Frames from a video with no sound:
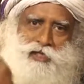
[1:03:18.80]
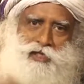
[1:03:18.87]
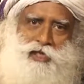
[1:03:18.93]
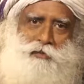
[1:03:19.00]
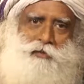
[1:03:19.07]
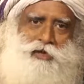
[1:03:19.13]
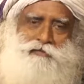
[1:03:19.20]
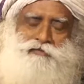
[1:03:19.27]
any
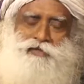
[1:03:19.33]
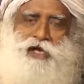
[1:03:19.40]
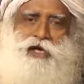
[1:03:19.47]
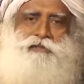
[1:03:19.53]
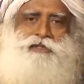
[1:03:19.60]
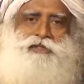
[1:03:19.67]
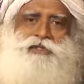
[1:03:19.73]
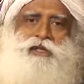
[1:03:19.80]
number of
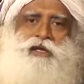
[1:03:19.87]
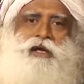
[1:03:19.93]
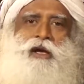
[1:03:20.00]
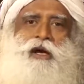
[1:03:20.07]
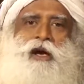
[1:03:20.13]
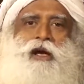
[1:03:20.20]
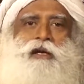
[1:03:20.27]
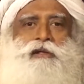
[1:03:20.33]
times,
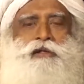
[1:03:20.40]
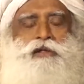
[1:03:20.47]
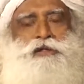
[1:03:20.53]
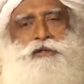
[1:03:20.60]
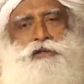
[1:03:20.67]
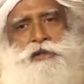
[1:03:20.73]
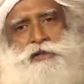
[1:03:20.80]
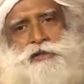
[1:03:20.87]
and
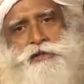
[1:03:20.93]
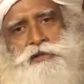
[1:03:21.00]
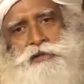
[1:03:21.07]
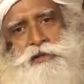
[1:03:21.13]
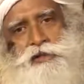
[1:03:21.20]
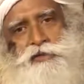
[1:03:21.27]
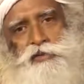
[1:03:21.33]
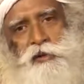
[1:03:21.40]
this
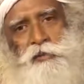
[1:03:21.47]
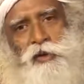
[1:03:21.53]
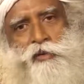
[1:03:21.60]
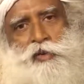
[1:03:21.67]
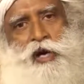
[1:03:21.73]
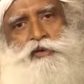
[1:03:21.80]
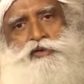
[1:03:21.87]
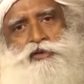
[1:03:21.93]
will be
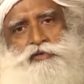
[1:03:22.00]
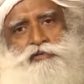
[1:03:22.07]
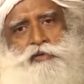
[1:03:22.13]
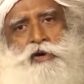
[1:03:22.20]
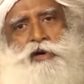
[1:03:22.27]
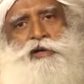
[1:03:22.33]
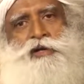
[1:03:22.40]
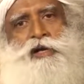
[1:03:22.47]
vouched
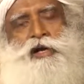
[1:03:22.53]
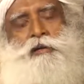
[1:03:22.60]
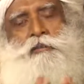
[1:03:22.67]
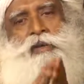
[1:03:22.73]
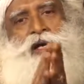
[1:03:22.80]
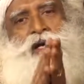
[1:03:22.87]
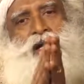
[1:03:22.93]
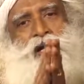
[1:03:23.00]
for
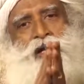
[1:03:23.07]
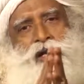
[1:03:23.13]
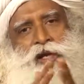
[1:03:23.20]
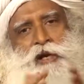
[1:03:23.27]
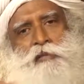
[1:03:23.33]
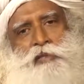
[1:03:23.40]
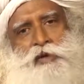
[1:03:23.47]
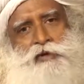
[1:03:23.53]
by any
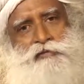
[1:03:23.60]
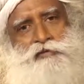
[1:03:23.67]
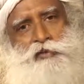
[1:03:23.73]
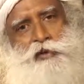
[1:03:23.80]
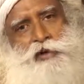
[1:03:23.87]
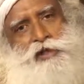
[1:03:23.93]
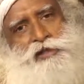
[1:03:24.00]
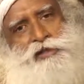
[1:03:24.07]
number of
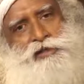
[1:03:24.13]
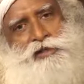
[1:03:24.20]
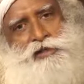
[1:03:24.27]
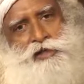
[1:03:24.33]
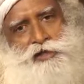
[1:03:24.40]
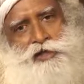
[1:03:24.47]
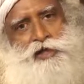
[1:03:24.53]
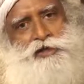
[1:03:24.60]
yogis in
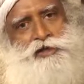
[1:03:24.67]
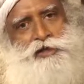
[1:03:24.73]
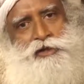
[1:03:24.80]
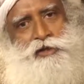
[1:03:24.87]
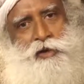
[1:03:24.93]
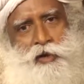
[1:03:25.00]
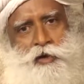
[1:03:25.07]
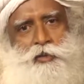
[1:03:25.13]
the
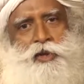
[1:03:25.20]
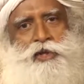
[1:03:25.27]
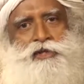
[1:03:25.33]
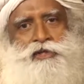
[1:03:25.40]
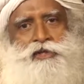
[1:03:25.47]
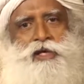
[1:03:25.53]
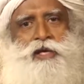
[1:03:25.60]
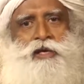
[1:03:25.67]
tradition
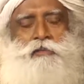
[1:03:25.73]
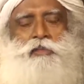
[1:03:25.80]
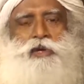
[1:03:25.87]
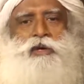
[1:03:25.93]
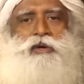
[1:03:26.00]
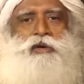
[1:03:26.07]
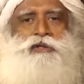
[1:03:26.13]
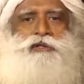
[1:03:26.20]
always,
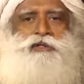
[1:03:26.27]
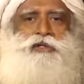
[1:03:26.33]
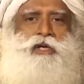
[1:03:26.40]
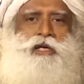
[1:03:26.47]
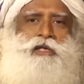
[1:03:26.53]
because